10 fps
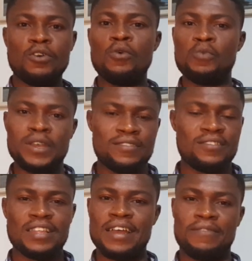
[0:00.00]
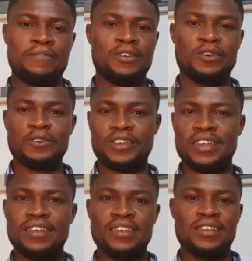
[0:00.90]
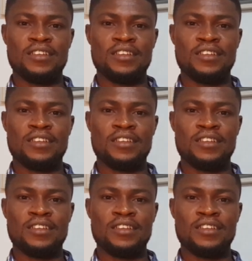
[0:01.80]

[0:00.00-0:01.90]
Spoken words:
Don't waste time, okay?